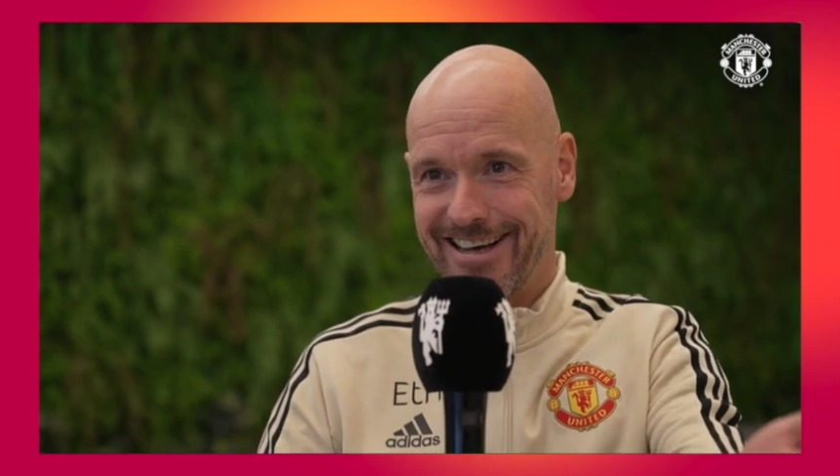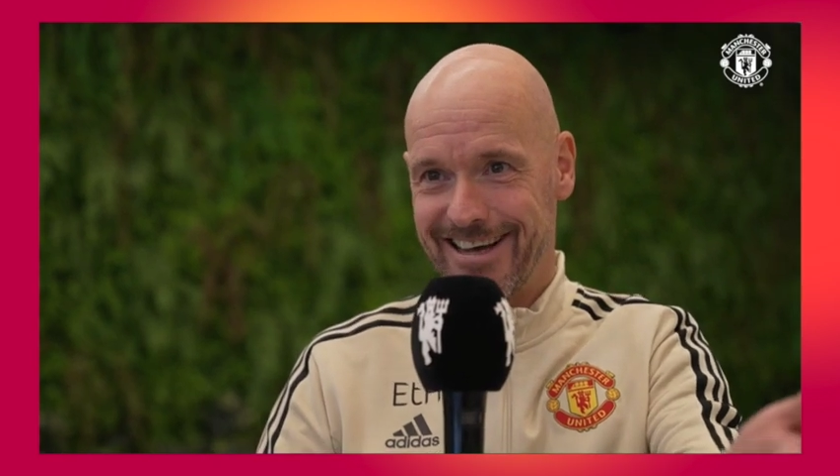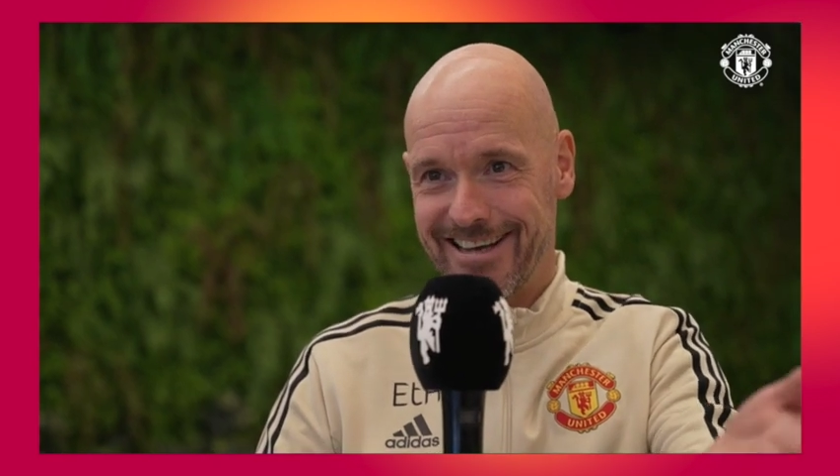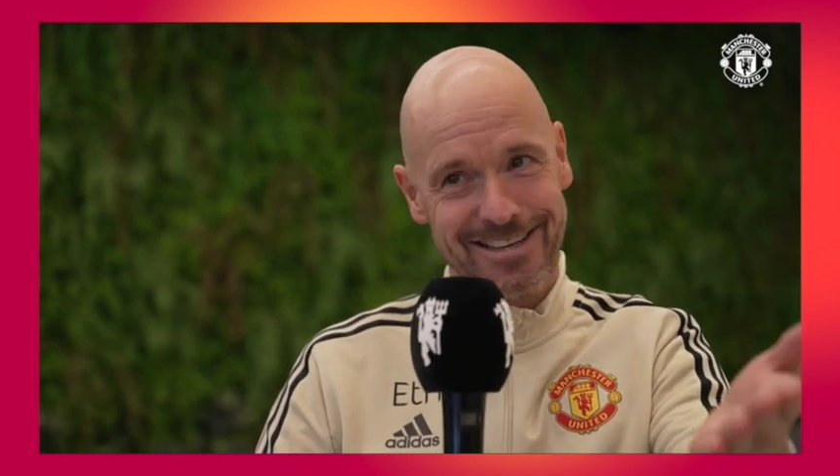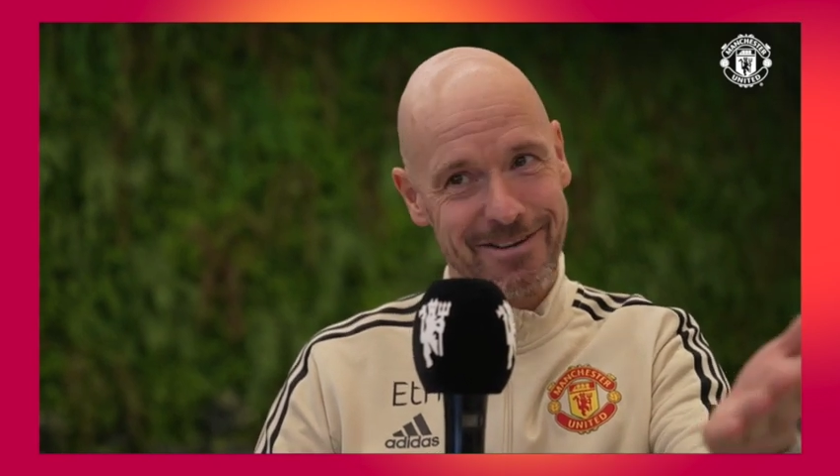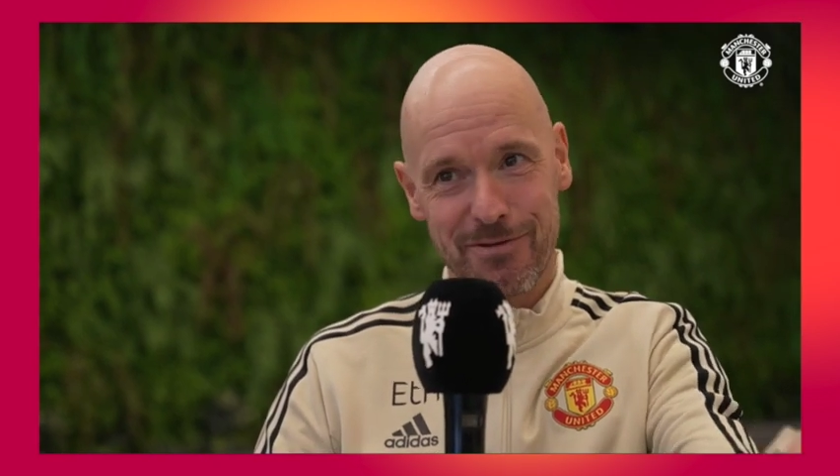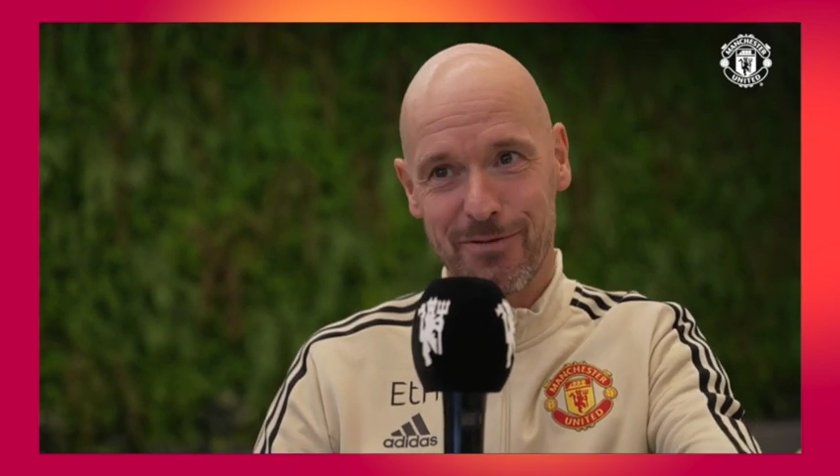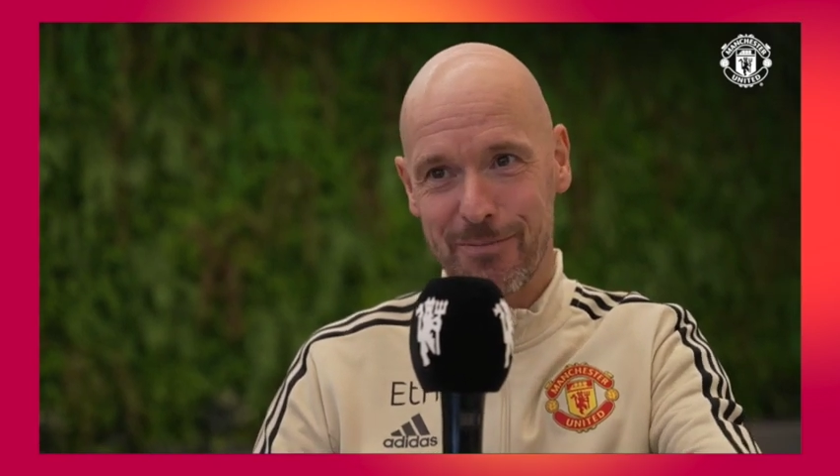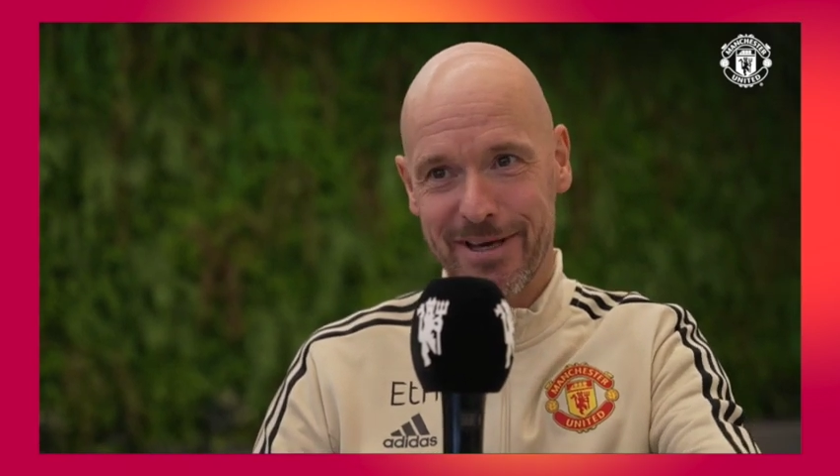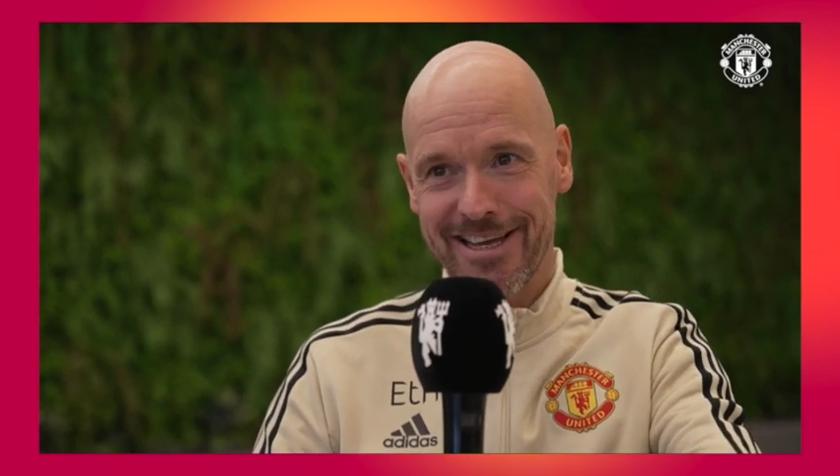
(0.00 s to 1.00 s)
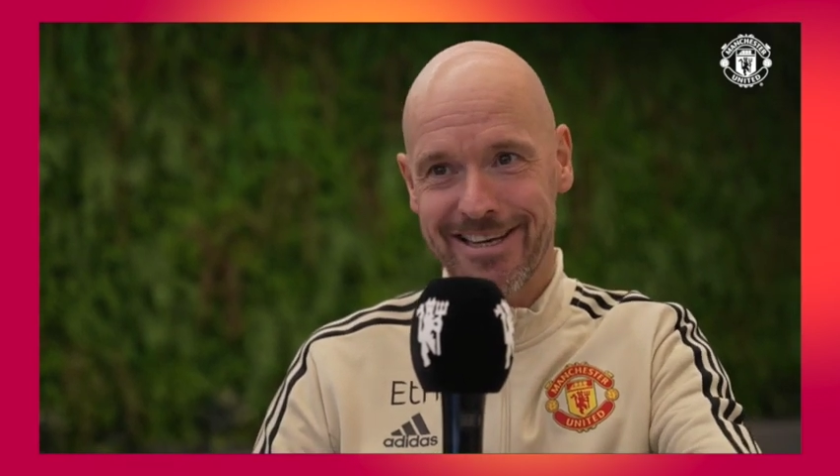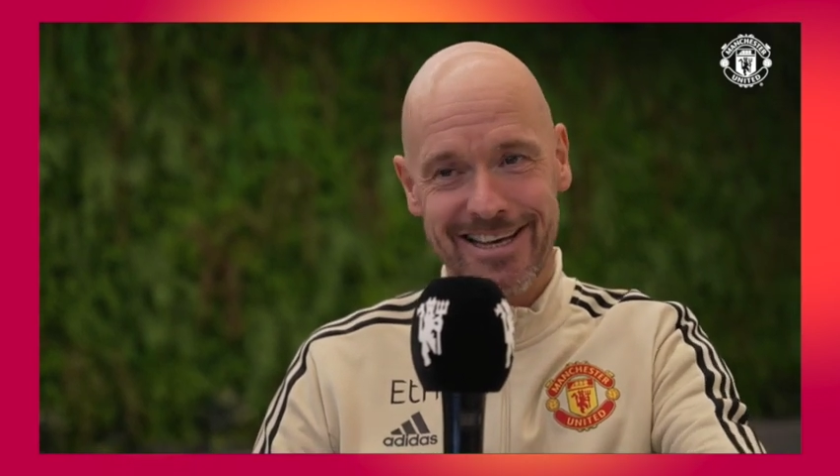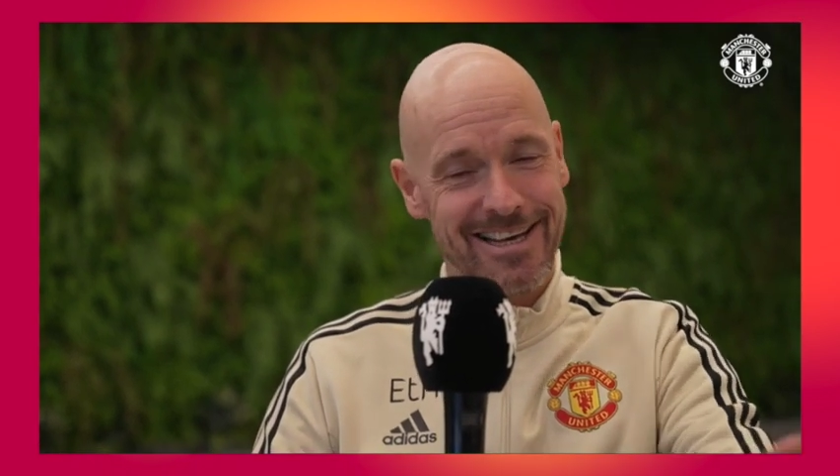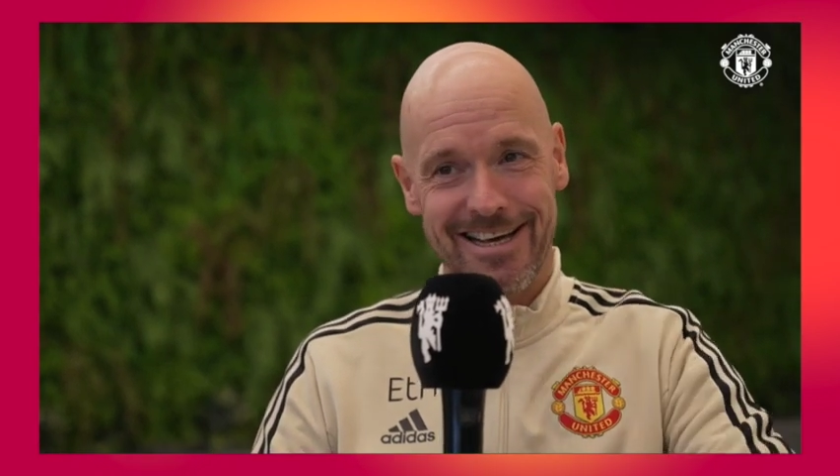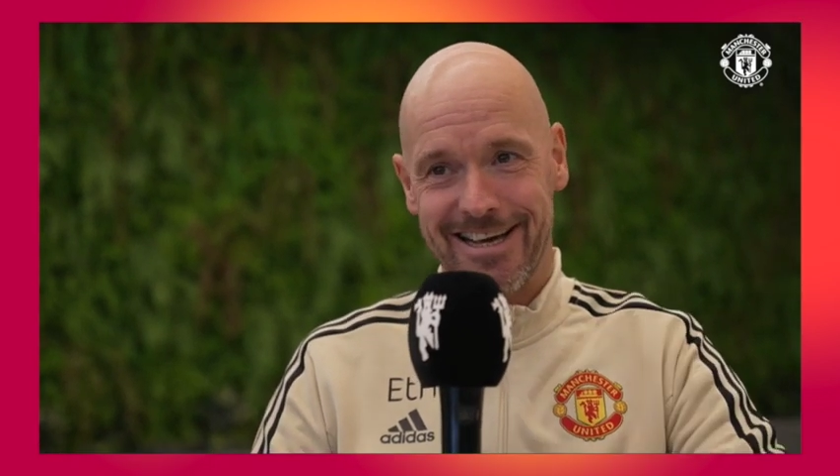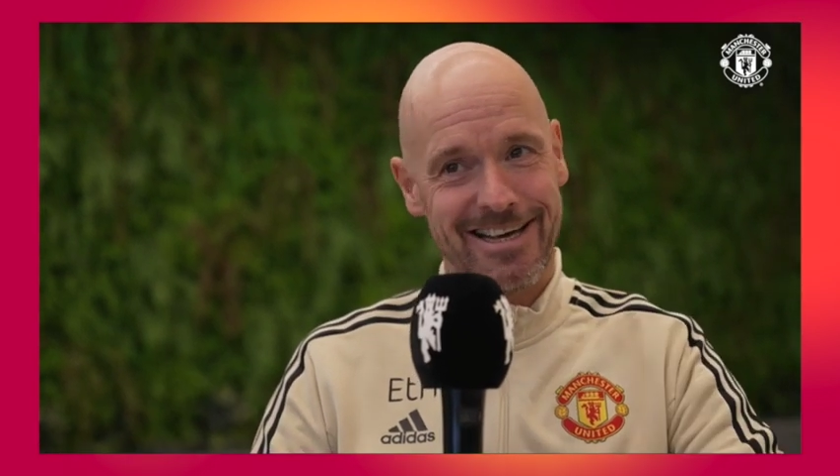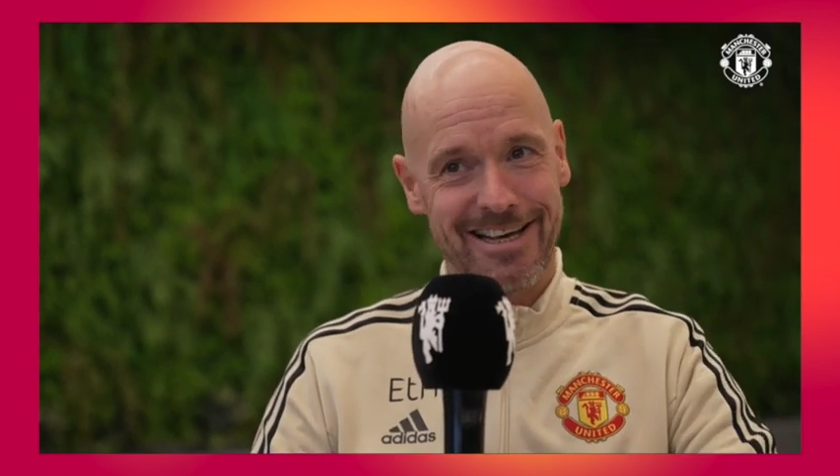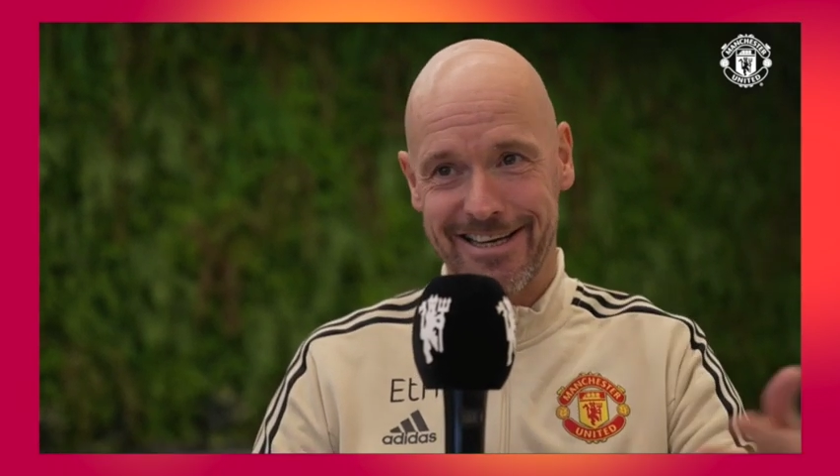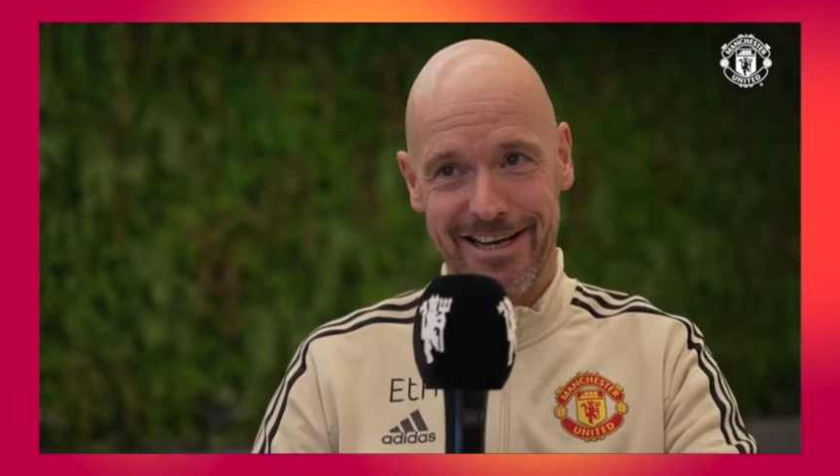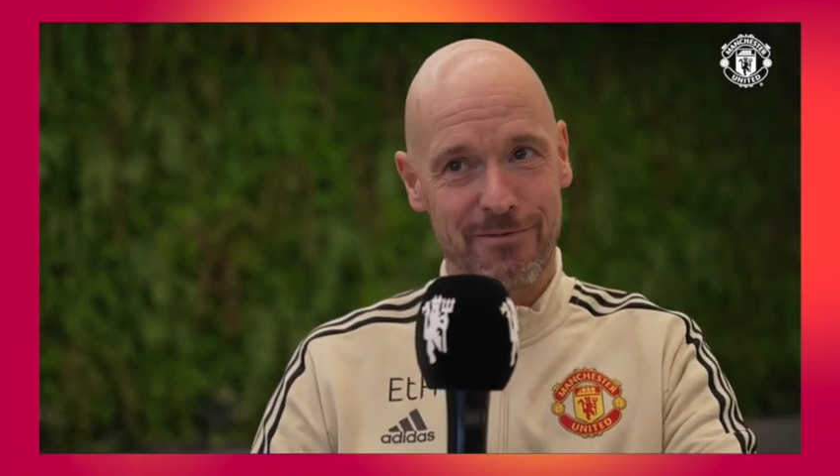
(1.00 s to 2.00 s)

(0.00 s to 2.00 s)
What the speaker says: Then we will be in and